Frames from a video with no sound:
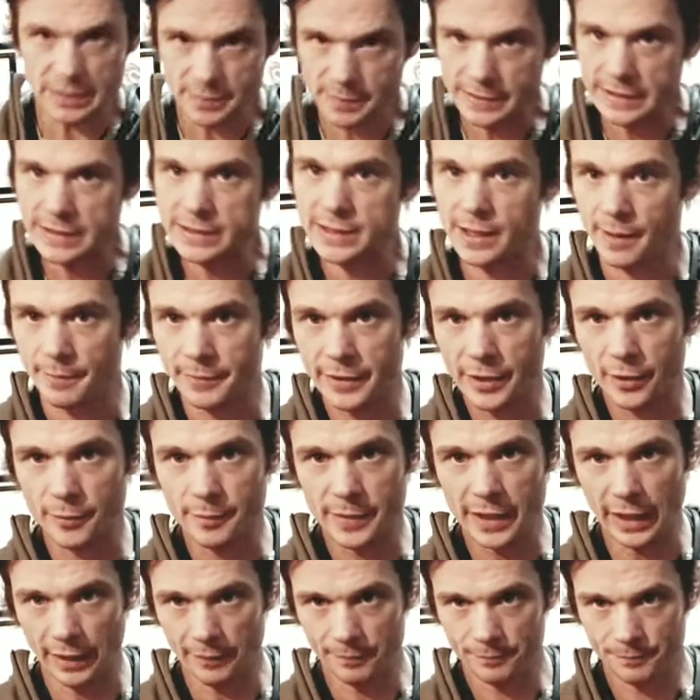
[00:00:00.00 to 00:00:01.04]
It means come near
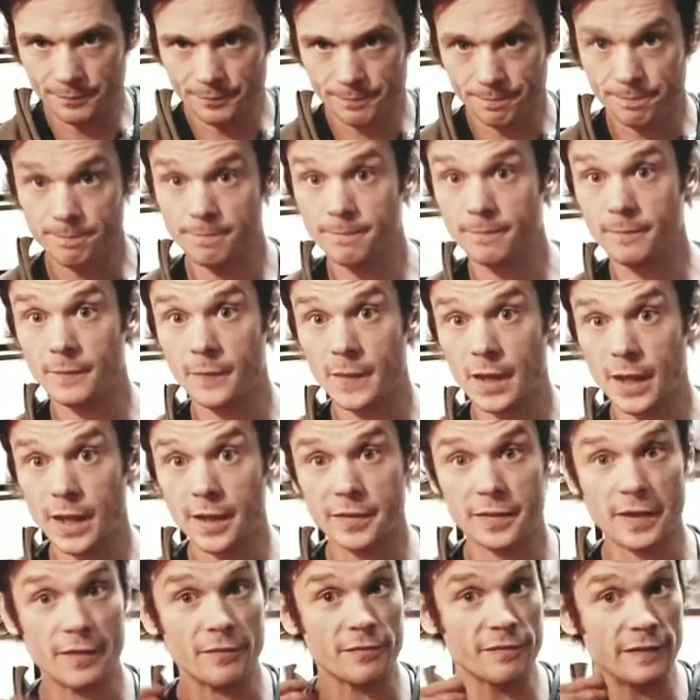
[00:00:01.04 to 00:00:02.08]
me.
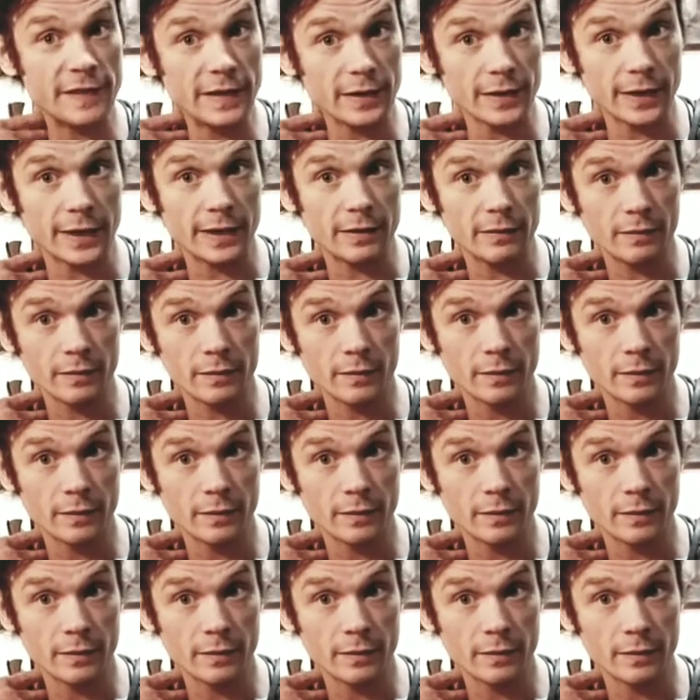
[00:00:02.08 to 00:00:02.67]
And they feel it,